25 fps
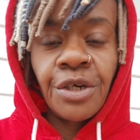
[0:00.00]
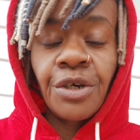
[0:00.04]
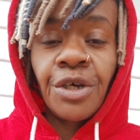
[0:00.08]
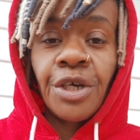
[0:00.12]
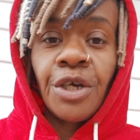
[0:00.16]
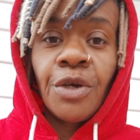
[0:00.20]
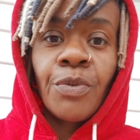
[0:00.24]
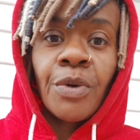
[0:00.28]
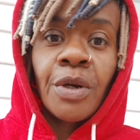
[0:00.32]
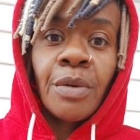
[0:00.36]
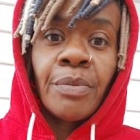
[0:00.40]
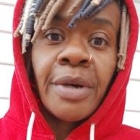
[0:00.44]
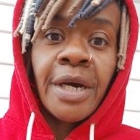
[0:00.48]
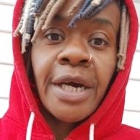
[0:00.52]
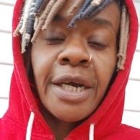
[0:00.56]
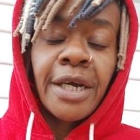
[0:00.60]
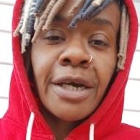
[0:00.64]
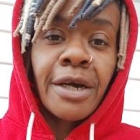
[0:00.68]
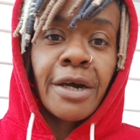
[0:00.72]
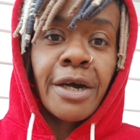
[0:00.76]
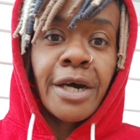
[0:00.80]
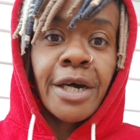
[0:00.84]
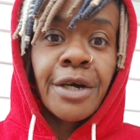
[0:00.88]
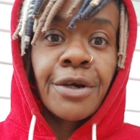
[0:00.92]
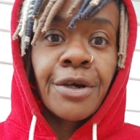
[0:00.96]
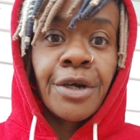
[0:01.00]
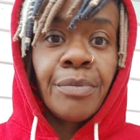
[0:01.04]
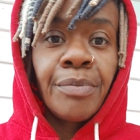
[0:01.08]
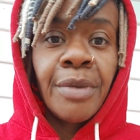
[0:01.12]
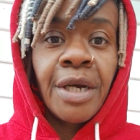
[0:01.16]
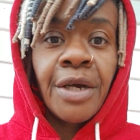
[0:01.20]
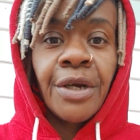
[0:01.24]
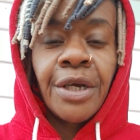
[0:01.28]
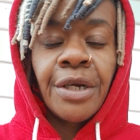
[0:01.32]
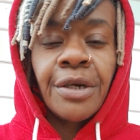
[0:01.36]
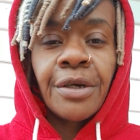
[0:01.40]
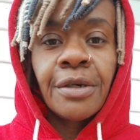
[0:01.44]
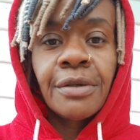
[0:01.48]
he went back and got her and
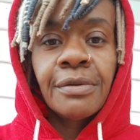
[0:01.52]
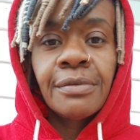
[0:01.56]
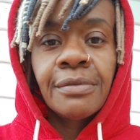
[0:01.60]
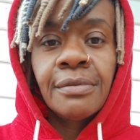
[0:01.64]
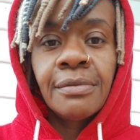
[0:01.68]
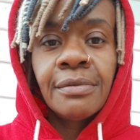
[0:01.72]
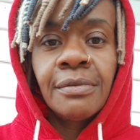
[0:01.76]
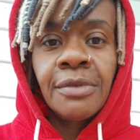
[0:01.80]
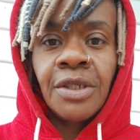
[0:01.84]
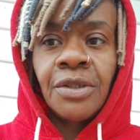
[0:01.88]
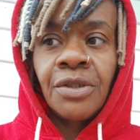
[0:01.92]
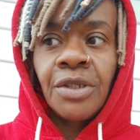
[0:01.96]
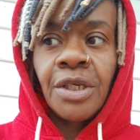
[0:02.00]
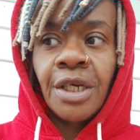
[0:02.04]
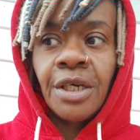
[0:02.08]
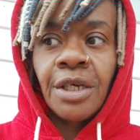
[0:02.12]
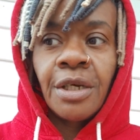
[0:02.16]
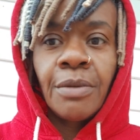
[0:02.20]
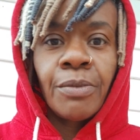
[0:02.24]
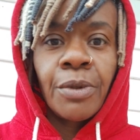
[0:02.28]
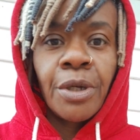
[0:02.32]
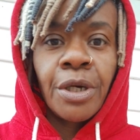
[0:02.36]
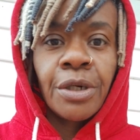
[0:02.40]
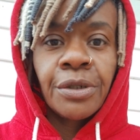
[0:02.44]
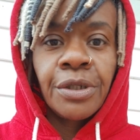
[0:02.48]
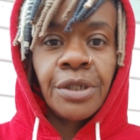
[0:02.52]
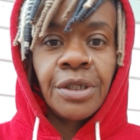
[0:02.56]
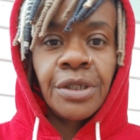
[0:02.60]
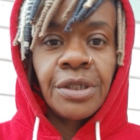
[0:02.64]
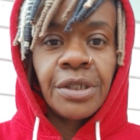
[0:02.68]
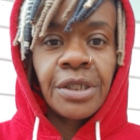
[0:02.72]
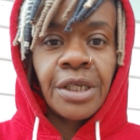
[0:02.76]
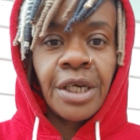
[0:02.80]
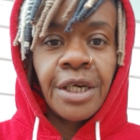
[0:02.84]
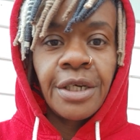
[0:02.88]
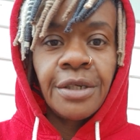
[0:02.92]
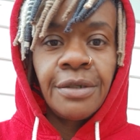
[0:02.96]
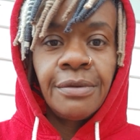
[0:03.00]
married her. Didn't take him long to
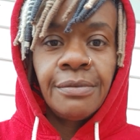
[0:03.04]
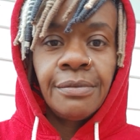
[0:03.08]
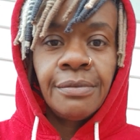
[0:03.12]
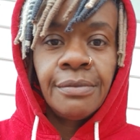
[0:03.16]
decide.